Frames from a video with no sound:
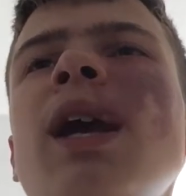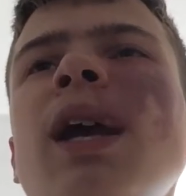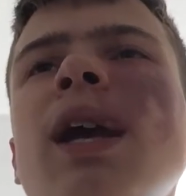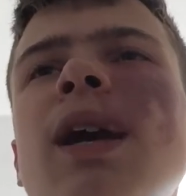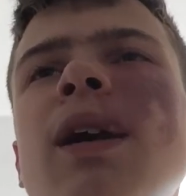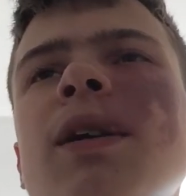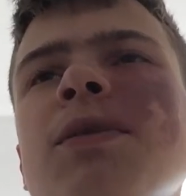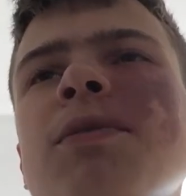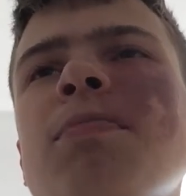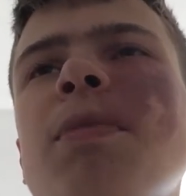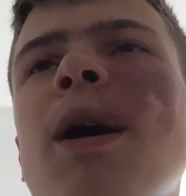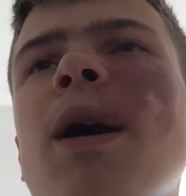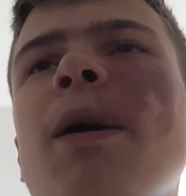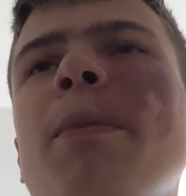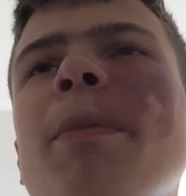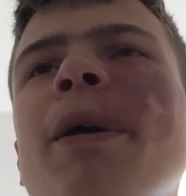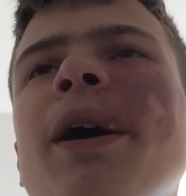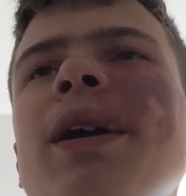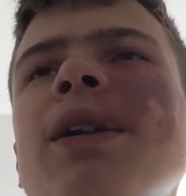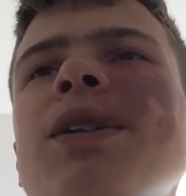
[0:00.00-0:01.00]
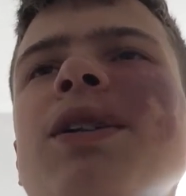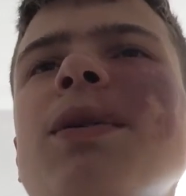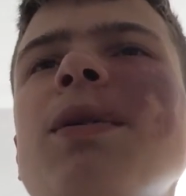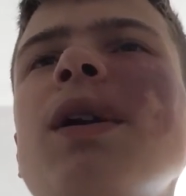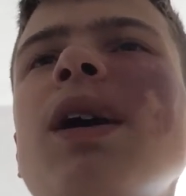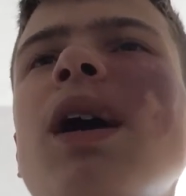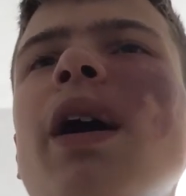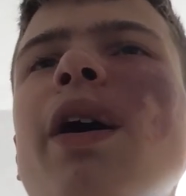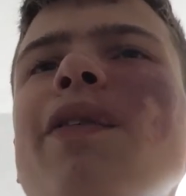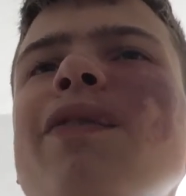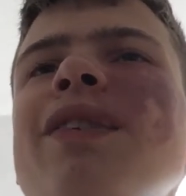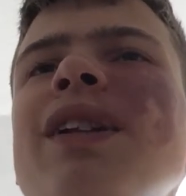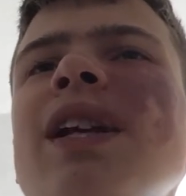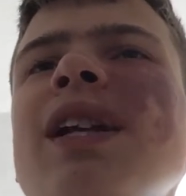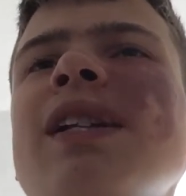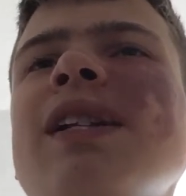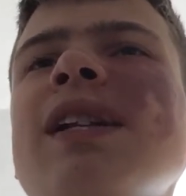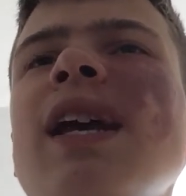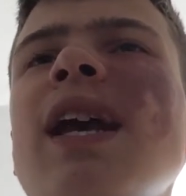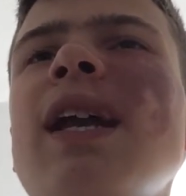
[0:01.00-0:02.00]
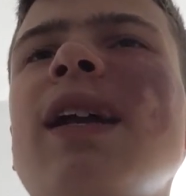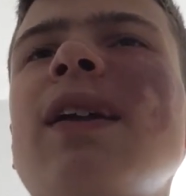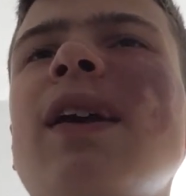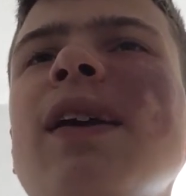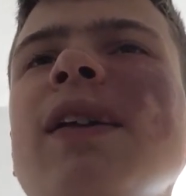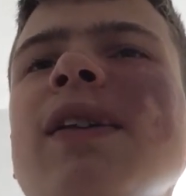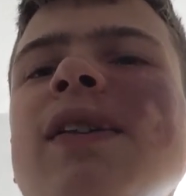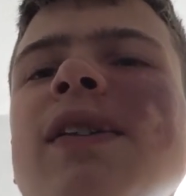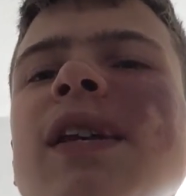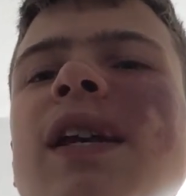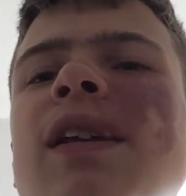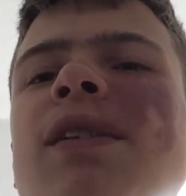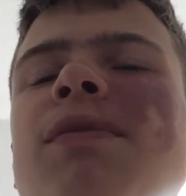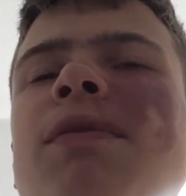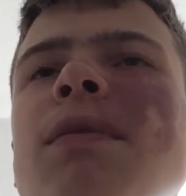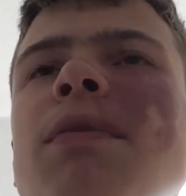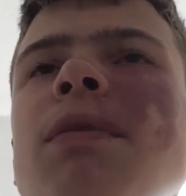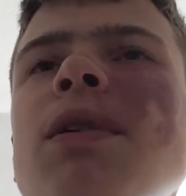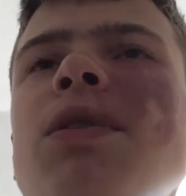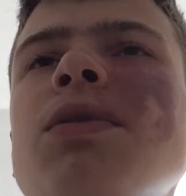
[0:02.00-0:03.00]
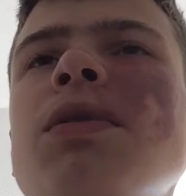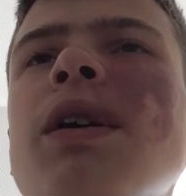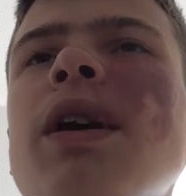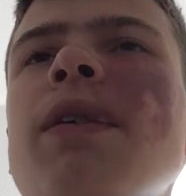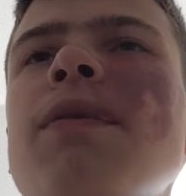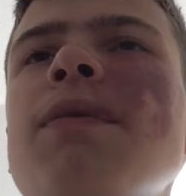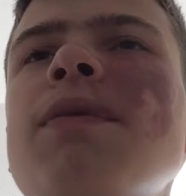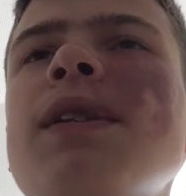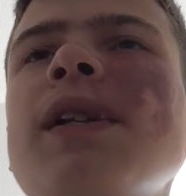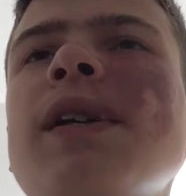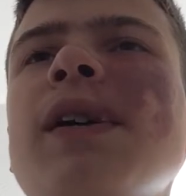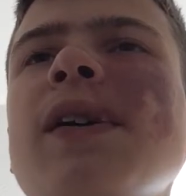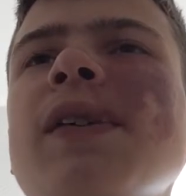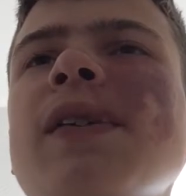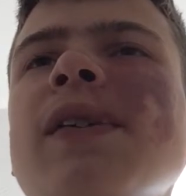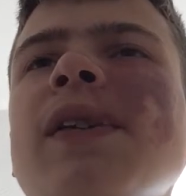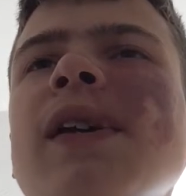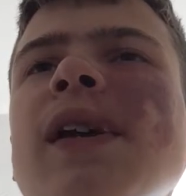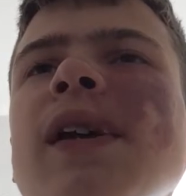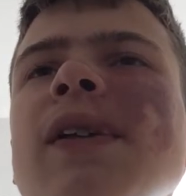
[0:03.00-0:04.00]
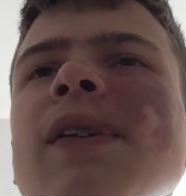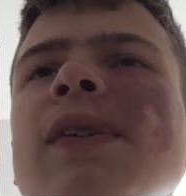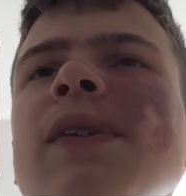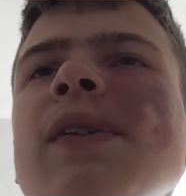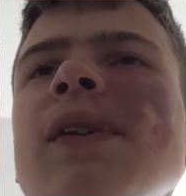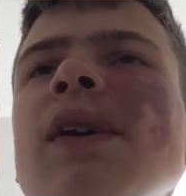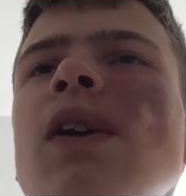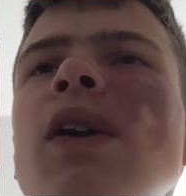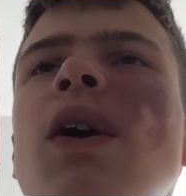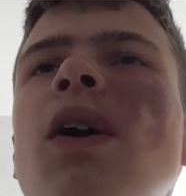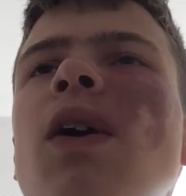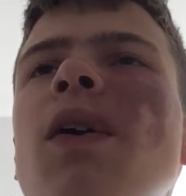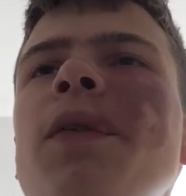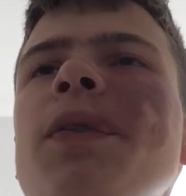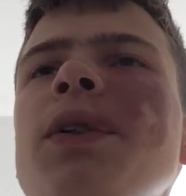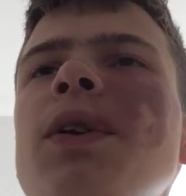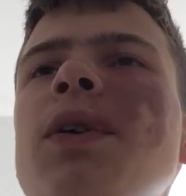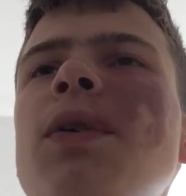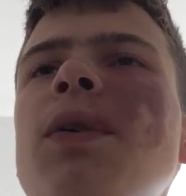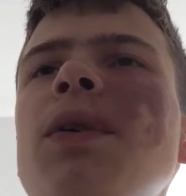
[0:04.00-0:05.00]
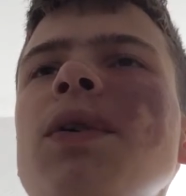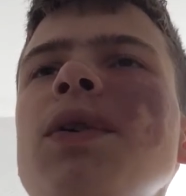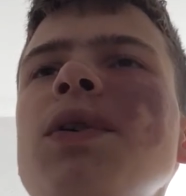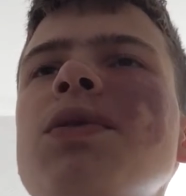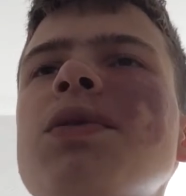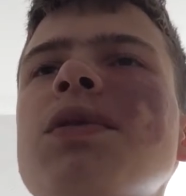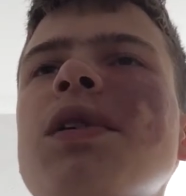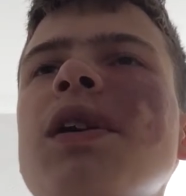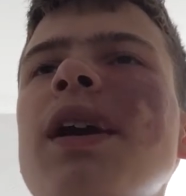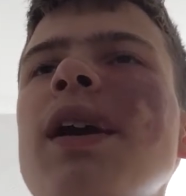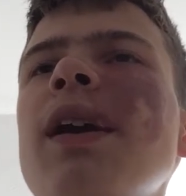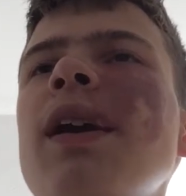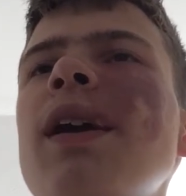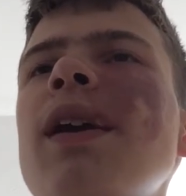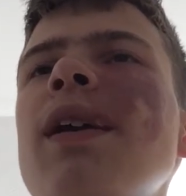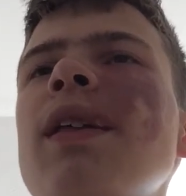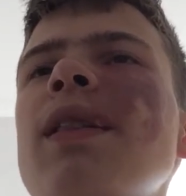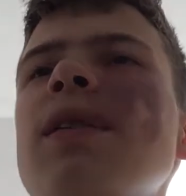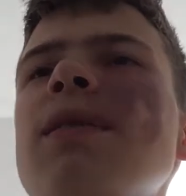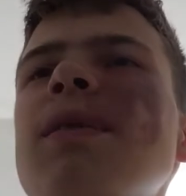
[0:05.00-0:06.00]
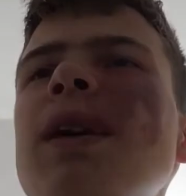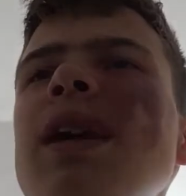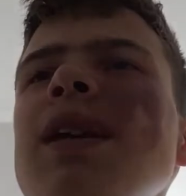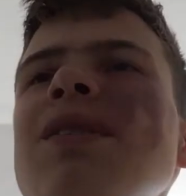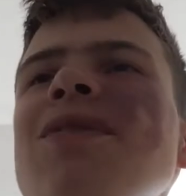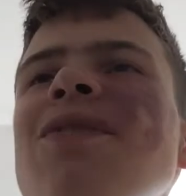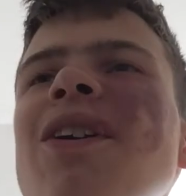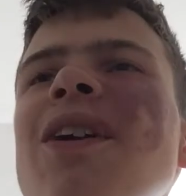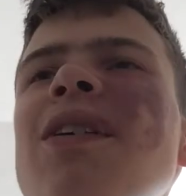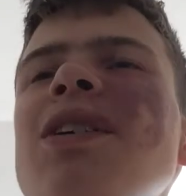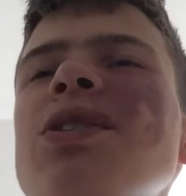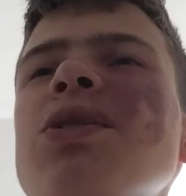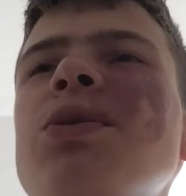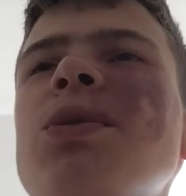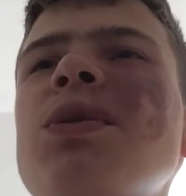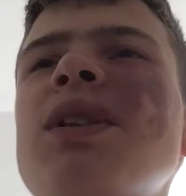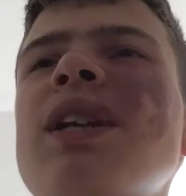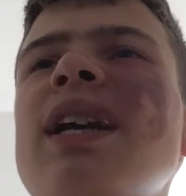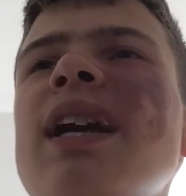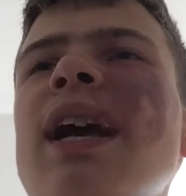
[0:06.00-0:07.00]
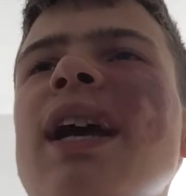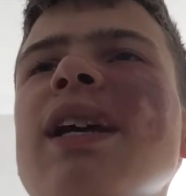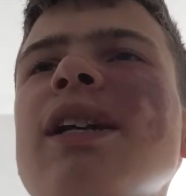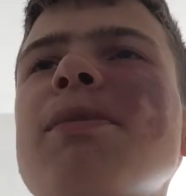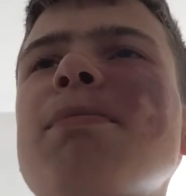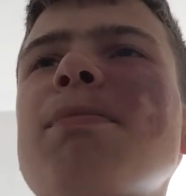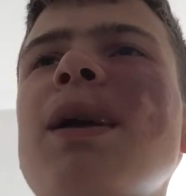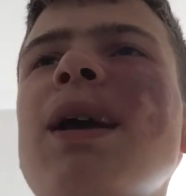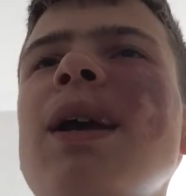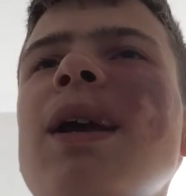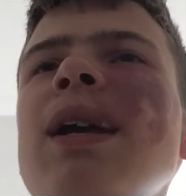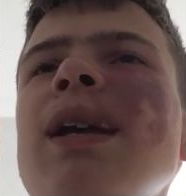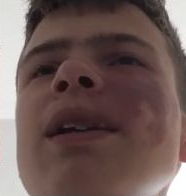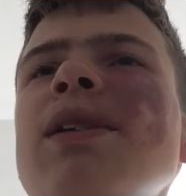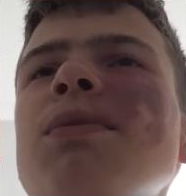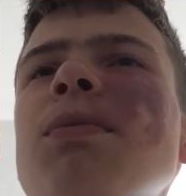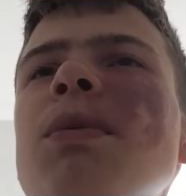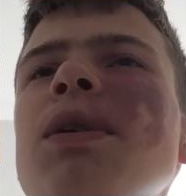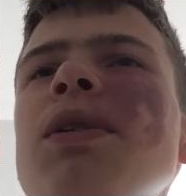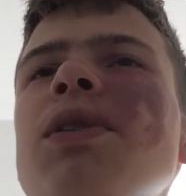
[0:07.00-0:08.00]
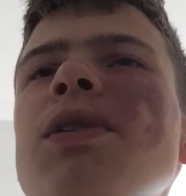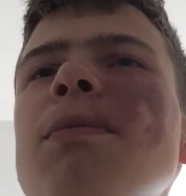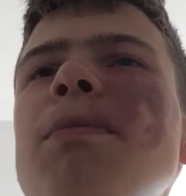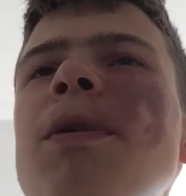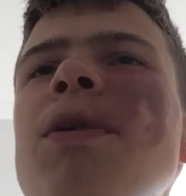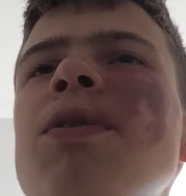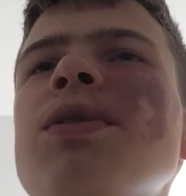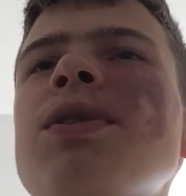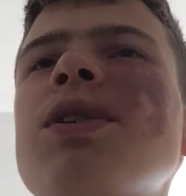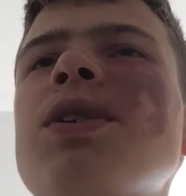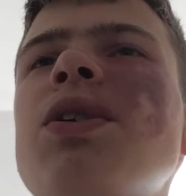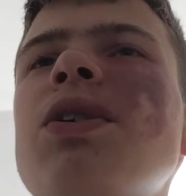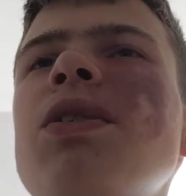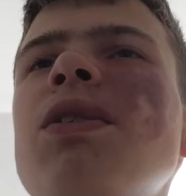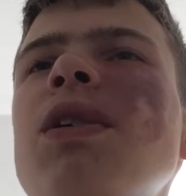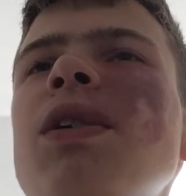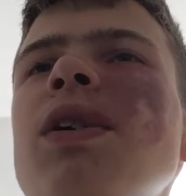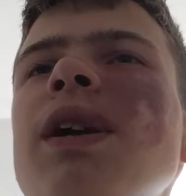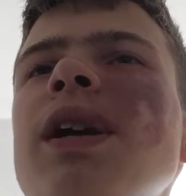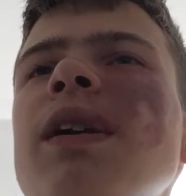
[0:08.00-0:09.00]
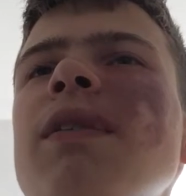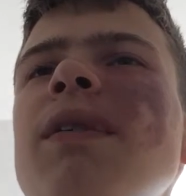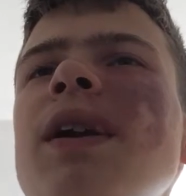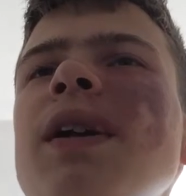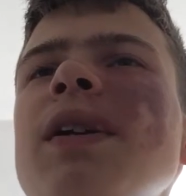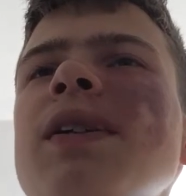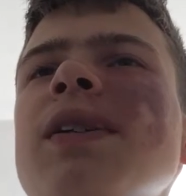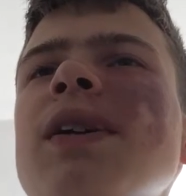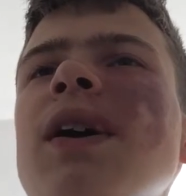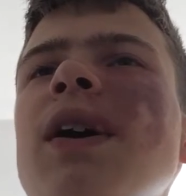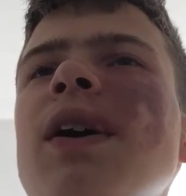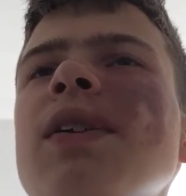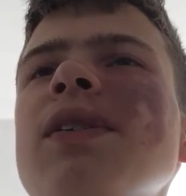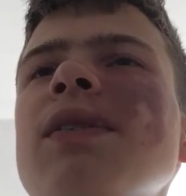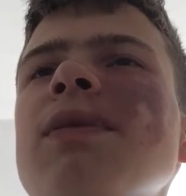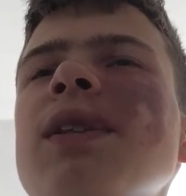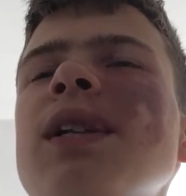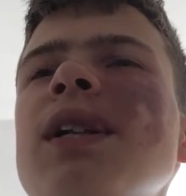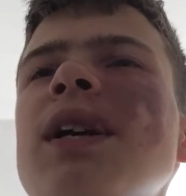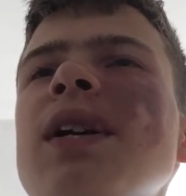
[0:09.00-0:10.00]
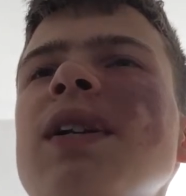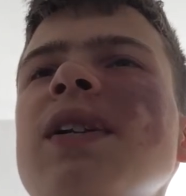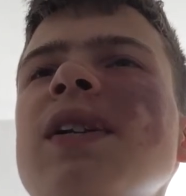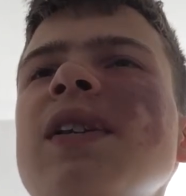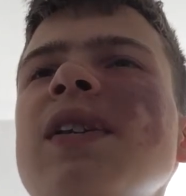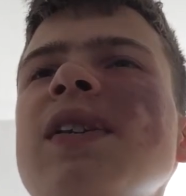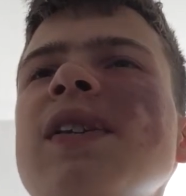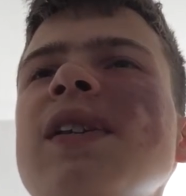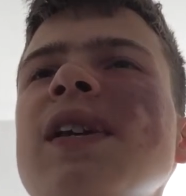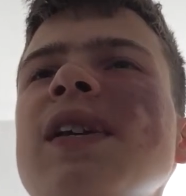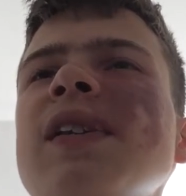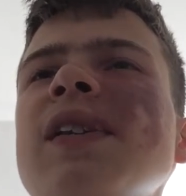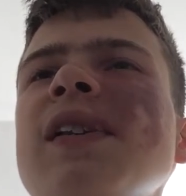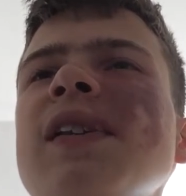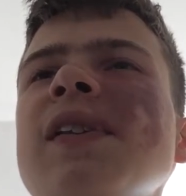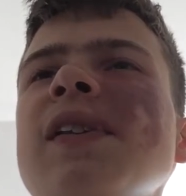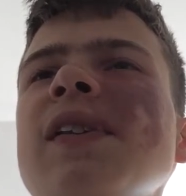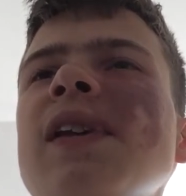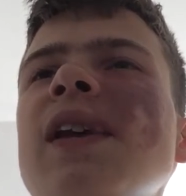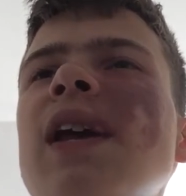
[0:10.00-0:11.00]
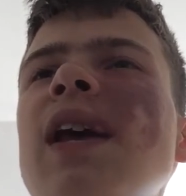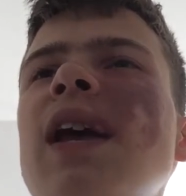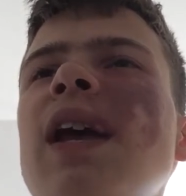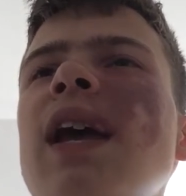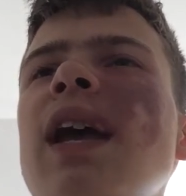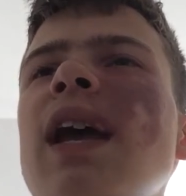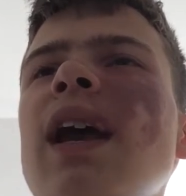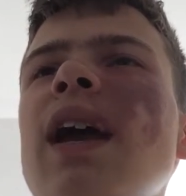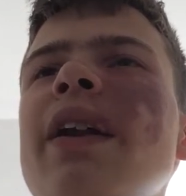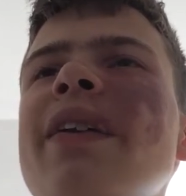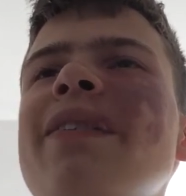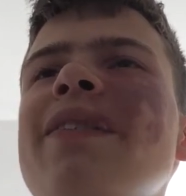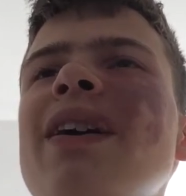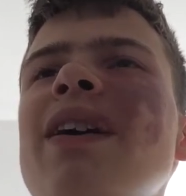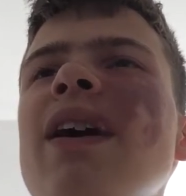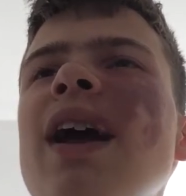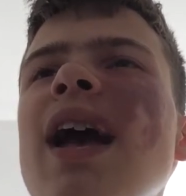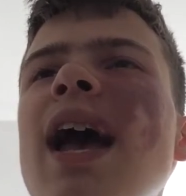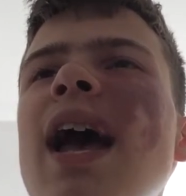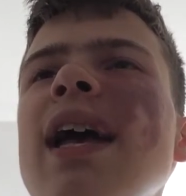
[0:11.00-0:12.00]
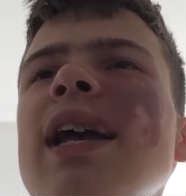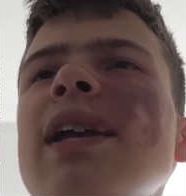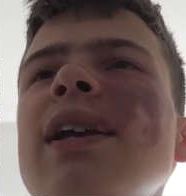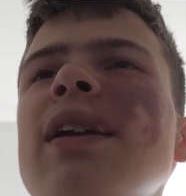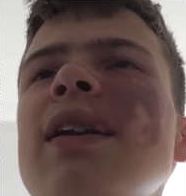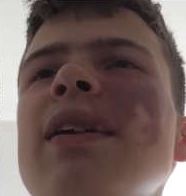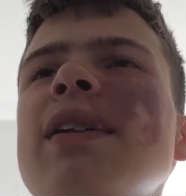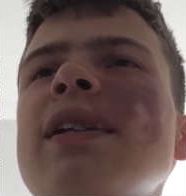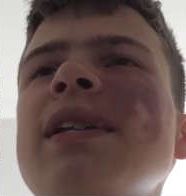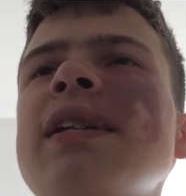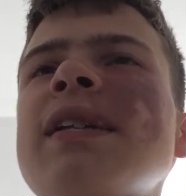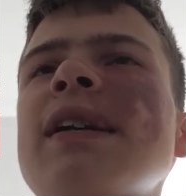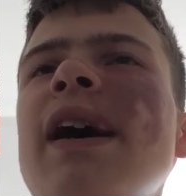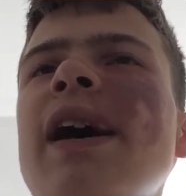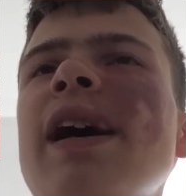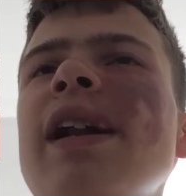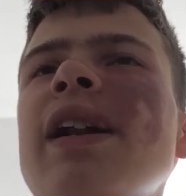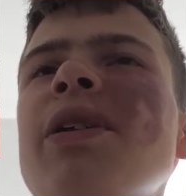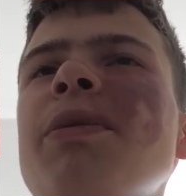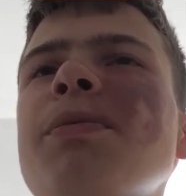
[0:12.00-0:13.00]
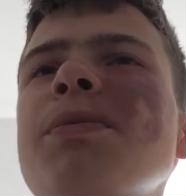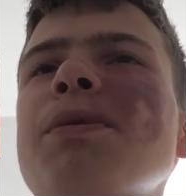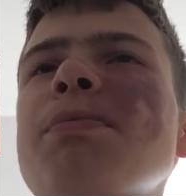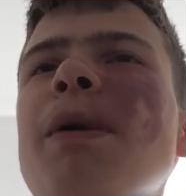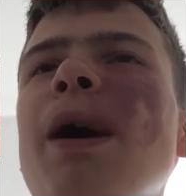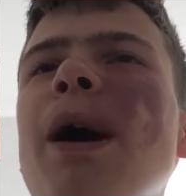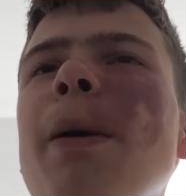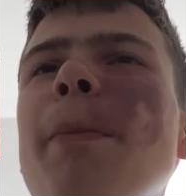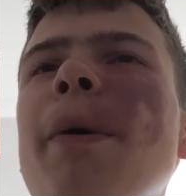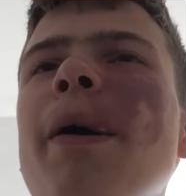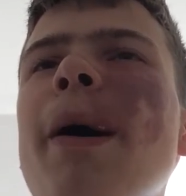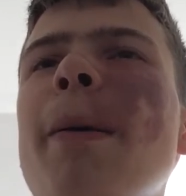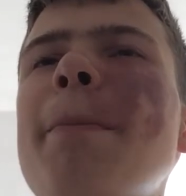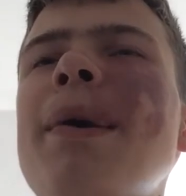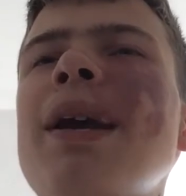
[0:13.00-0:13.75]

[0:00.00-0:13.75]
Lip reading: It was powered by a 2.5 litre inline-6 from the Triumph TR6. On the contrary, the race variant, called the XP, is one of the most good-looking race cars of the 1960s. It had a very angular design and was powered by a